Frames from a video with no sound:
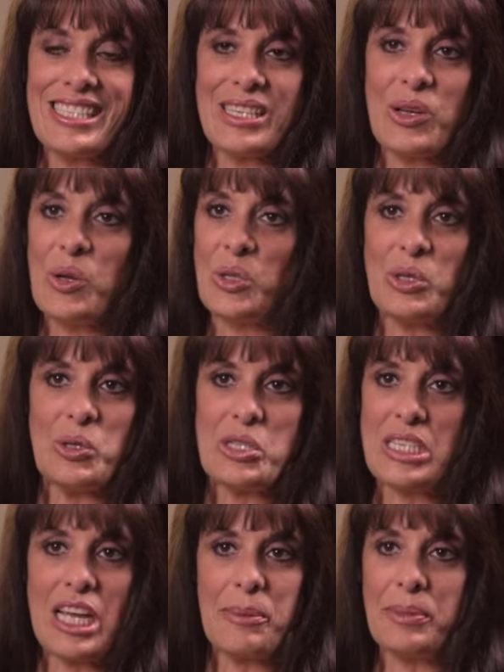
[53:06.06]
It's a whole
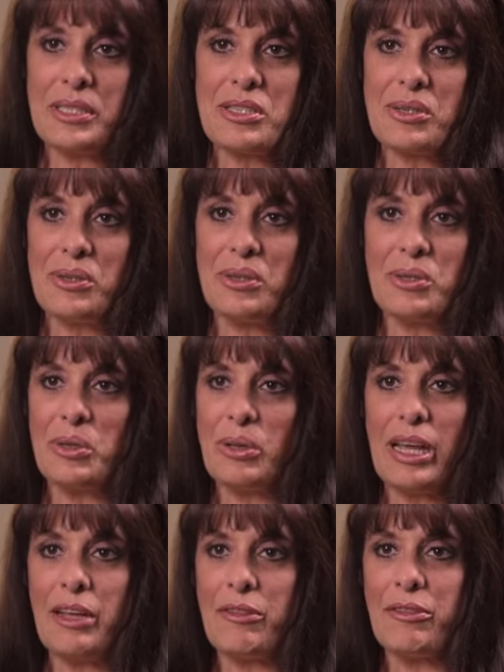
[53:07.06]
new step. It's a whole new
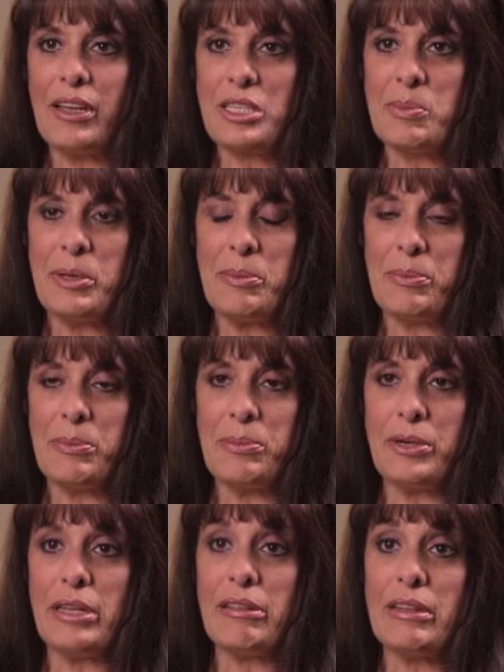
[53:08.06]
life has been
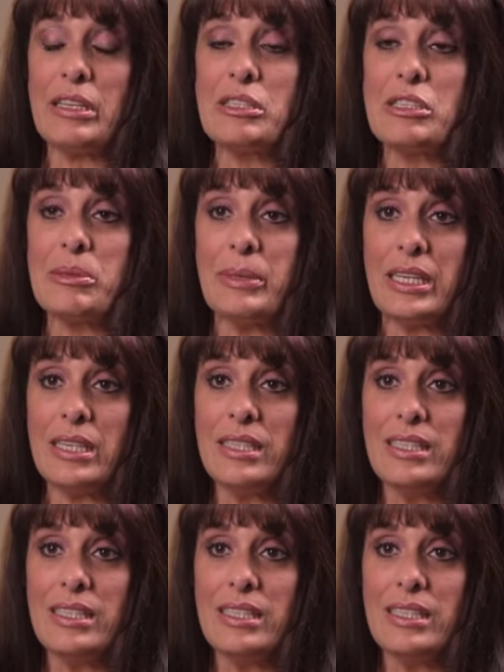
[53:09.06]
breathed into me.